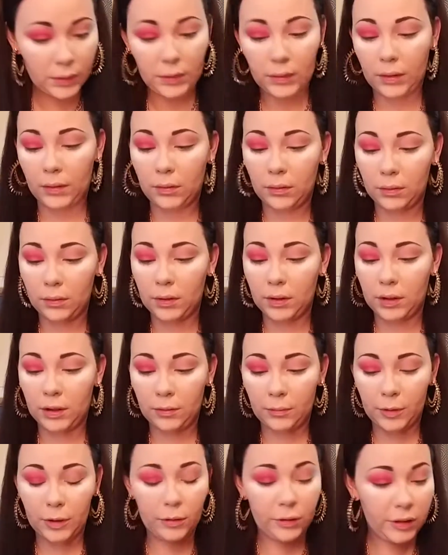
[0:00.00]
So
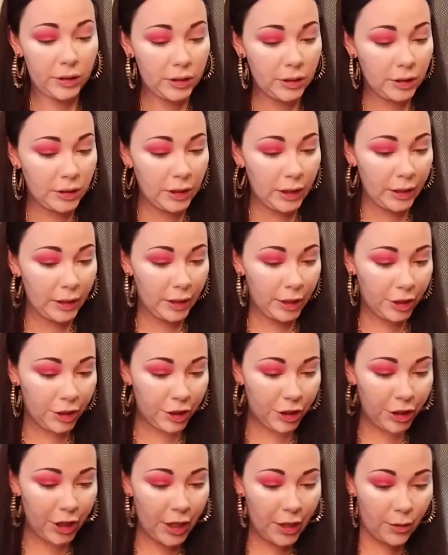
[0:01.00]
I'm going to take the
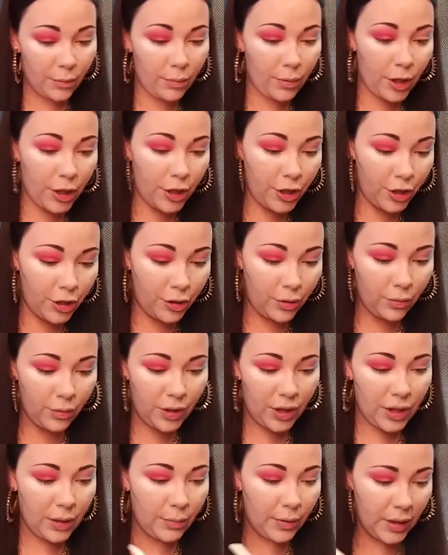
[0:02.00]
shader brush,
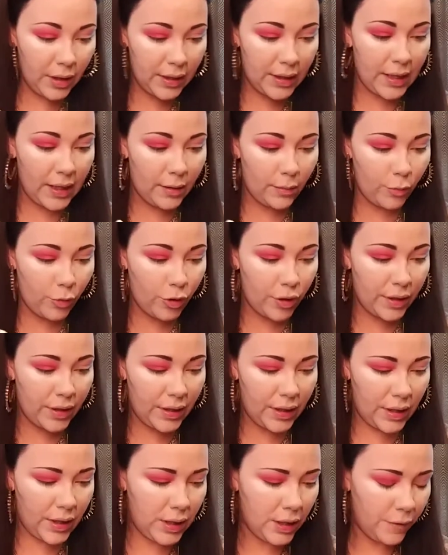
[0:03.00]
which I'm going to take a more
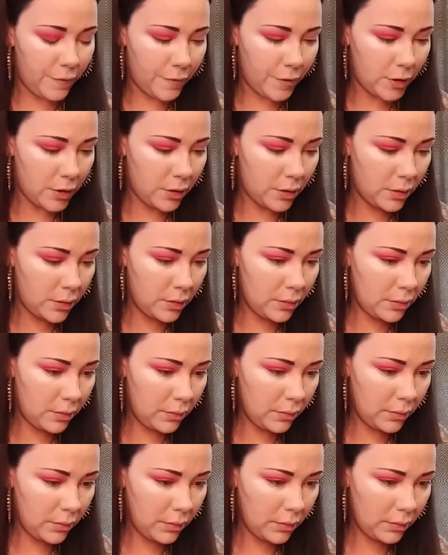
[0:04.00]
stiffer
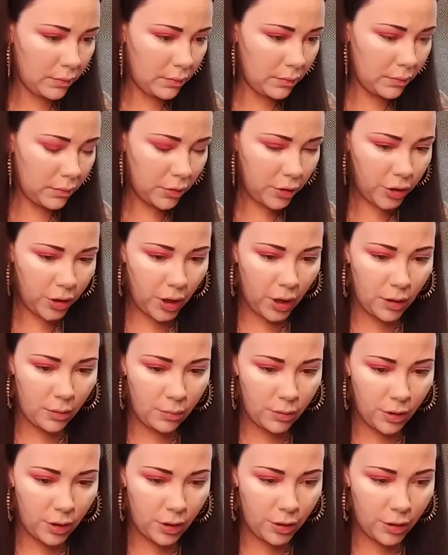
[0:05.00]
shader
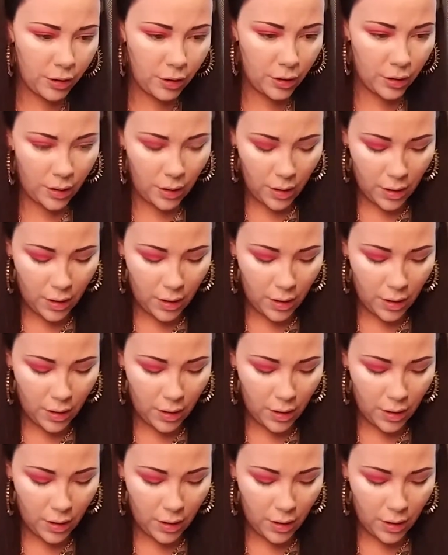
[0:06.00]
brush.